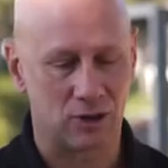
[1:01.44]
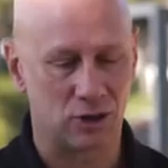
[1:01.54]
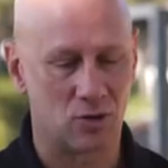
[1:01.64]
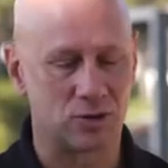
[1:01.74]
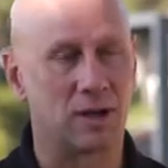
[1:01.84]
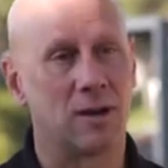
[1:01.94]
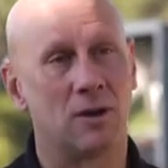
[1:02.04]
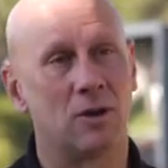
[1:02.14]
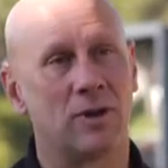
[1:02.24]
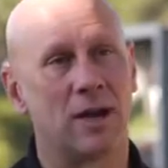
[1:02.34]
shows
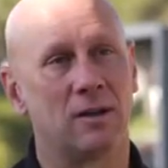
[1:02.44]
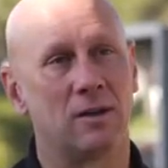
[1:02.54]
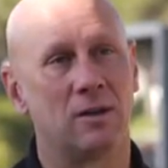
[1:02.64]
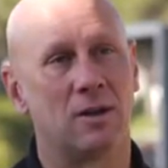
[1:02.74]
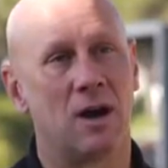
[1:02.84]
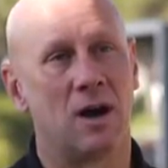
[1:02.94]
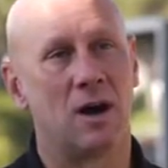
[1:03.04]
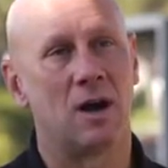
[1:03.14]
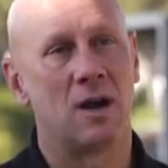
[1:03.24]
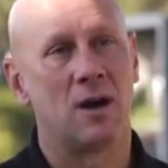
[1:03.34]
that
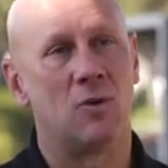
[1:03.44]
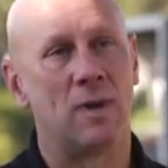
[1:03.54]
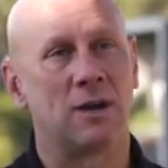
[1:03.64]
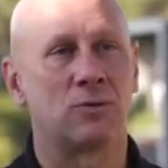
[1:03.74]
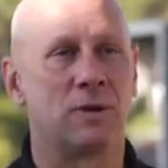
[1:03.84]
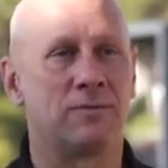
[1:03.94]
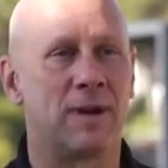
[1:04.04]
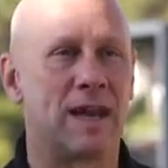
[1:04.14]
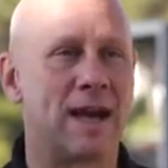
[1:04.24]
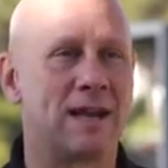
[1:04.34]
omega-3
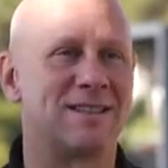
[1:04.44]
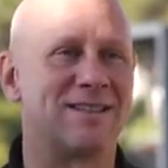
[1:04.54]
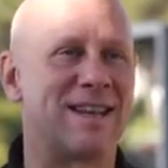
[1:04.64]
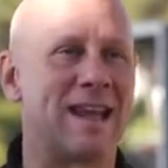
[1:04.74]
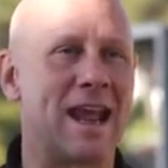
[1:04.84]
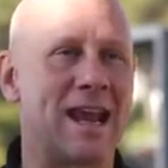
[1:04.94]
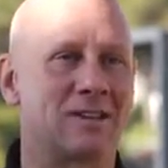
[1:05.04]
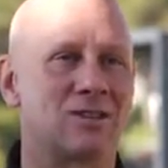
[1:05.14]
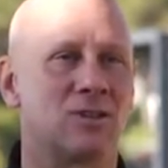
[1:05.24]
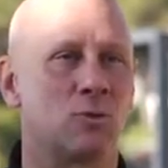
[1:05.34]
fatty acids
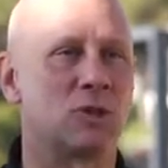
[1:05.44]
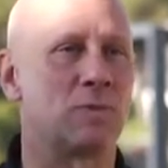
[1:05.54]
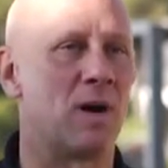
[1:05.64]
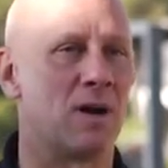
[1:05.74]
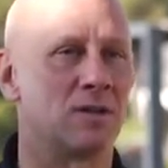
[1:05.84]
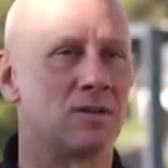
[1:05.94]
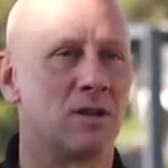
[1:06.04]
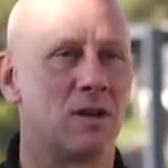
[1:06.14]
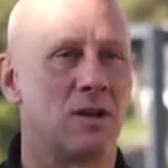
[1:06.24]
enhance the response